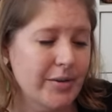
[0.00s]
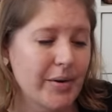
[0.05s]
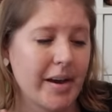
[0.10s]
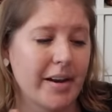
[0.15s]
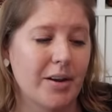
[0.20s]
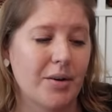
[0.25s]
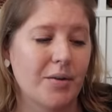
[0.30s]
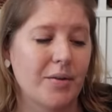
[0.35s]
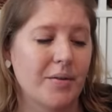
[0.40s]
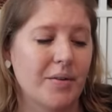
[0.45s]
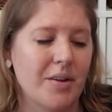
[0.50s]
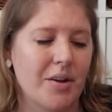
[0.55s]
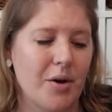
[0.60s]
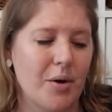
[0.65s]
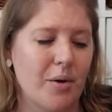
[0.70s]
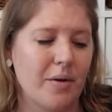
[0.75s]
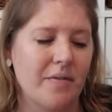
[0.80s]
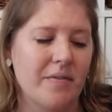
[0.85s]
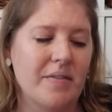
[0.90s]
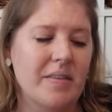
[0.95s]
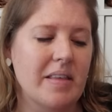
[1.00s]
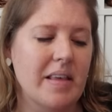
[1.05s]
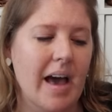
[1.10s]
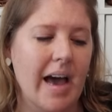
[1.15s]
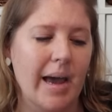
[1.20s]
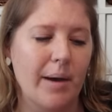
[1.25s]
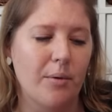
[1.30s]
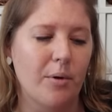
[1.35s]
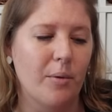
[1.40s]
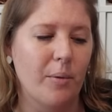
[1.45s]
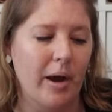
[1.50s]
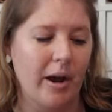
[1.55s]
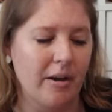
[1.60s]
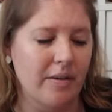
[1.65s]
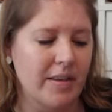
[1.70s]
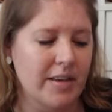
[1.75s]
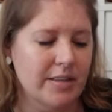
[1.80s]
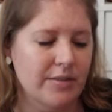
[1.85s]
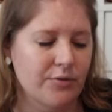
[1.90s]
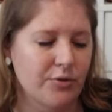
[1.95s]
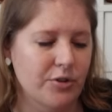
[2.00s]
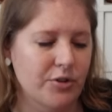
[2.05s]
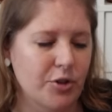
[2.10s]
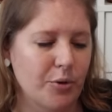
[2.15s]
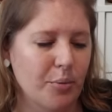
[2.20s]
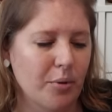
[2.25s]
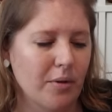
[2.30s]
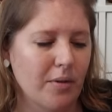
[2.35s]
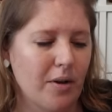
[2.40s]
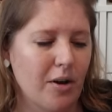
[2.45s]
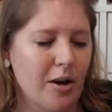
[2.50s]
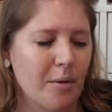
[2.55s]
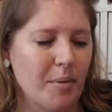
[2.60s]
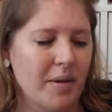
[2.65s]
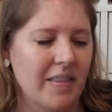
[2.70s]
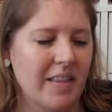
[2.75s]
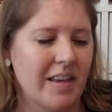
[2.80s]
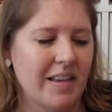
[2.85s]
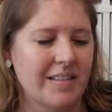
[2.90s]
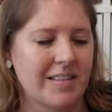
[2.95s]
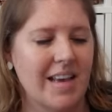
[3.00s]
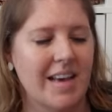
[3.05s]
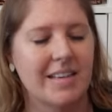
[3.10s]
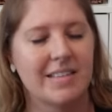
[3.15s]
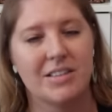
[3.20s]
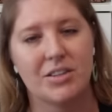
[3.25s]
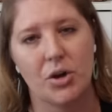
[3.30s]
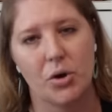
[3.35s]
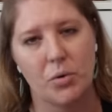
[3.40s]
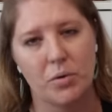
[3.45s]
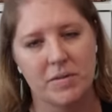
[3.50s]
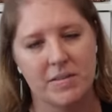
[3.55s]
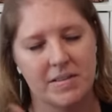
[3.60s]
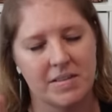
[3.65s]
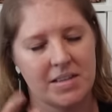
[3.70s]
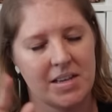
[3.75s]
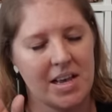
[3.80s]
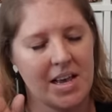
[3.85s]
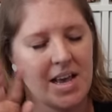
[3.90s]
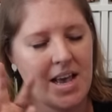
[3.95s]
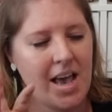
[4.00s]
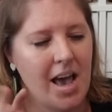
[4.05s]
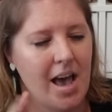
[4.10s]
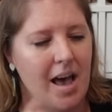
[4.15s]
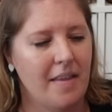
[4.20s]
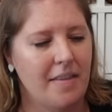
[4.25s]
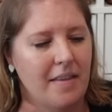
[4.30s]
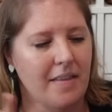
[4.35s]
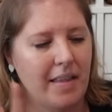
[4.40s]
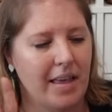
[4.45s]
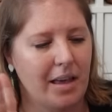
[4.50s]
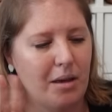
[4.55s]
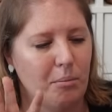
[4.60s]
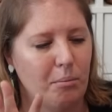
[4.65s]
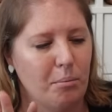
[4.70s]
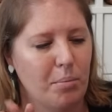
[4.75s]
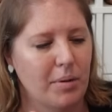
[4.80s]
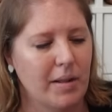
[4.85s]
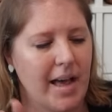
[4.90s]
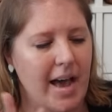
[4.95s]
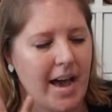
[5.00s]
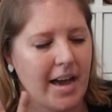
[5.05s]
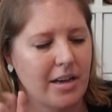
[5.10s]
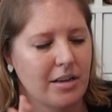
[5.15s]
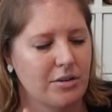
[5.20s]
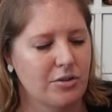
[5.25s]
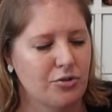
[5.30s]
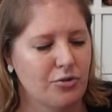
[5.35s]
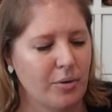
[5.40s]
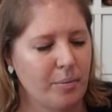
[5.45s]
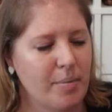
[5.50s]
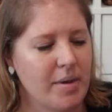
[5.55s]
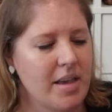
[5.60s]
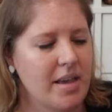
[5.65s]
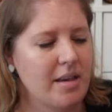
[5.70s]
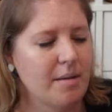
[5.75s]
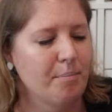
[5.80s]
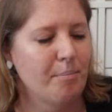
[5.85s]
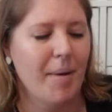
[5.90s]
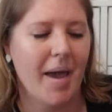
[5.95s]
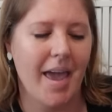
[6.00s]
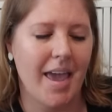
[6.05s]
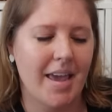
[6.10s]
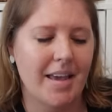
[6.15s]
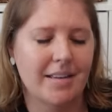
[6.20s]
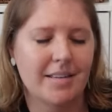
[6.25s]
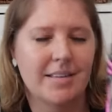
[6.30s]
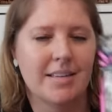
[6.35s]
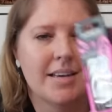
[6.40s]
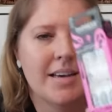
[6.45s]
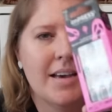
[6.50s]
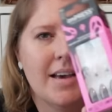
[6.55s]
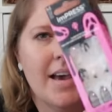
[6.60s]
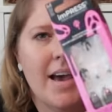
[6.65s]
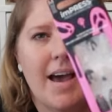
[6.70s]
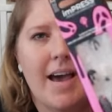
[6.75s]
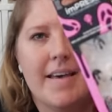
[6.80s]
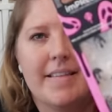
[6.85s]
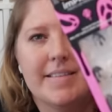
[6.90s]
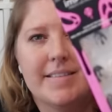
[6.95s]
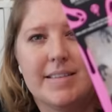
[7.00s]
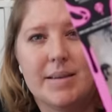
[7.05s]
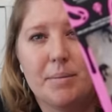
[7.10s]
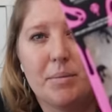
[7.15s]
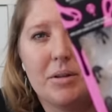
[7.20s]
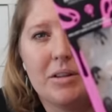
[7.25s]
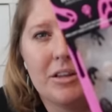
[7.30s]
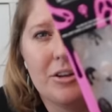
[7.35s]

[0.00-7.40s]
So I don't know if the, I will wear these for super long, but it has ghosts and then like black drippy paint and some